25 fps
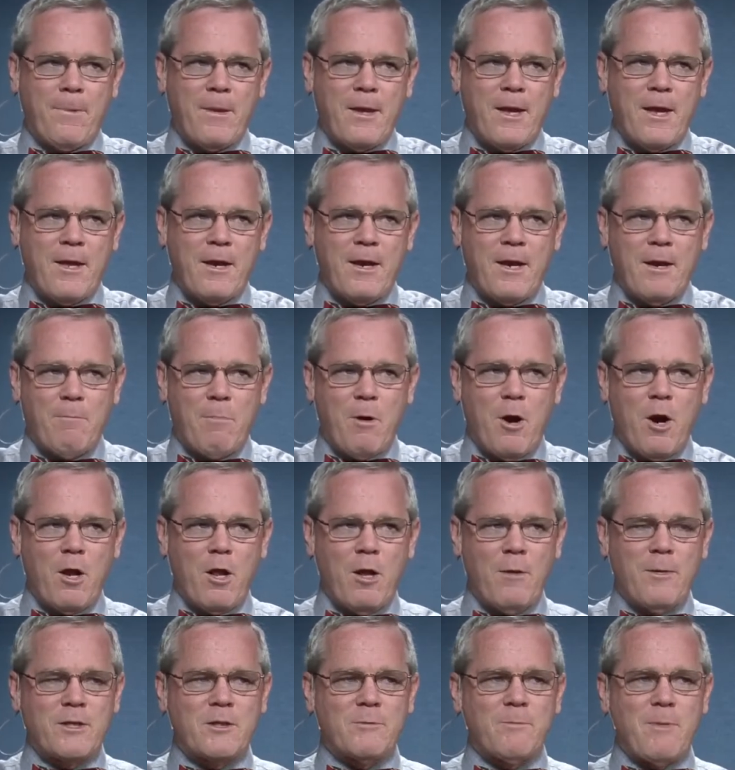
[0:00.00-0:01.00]
And
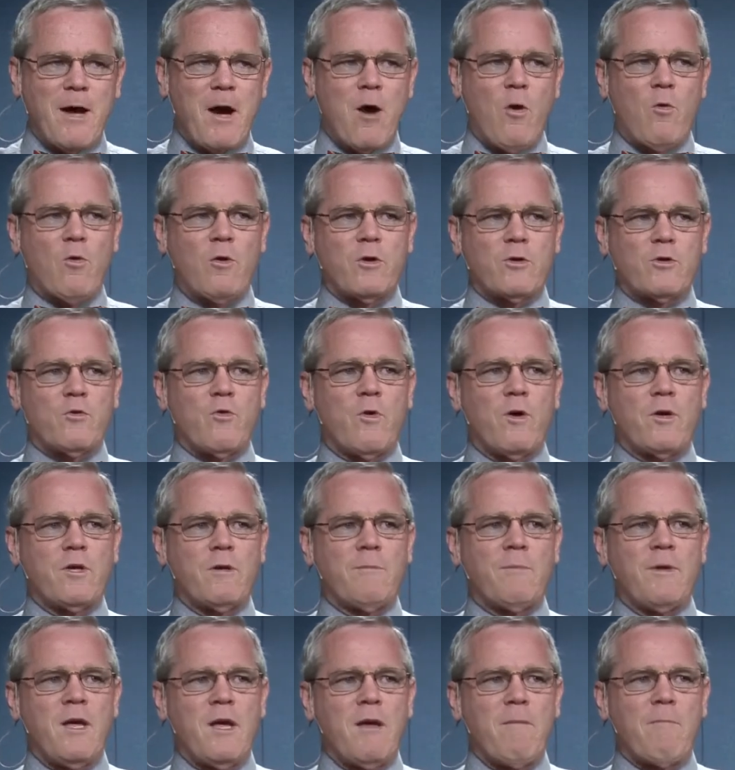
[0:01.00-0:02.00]
Parliament's power is going
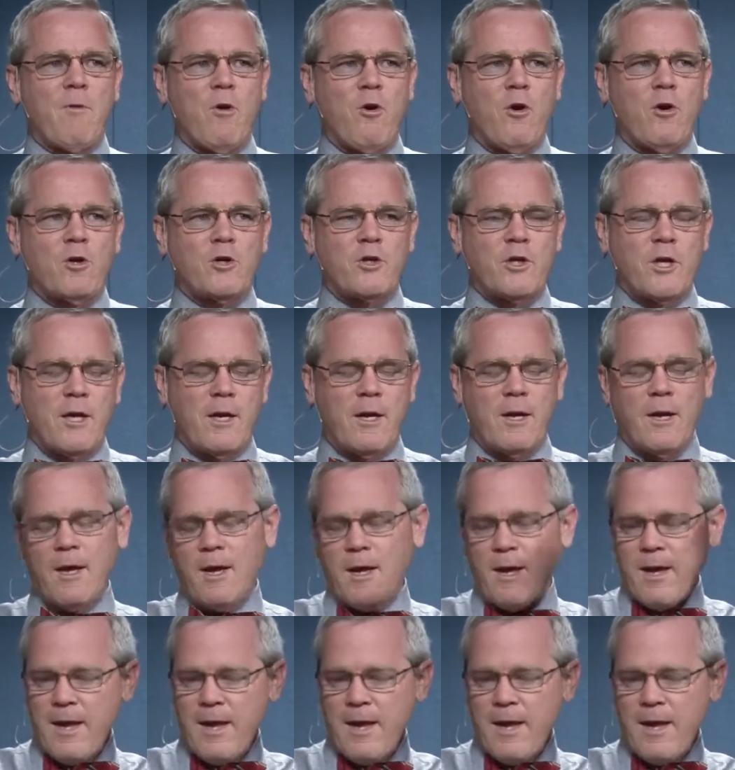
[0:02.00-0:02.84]
to be emerging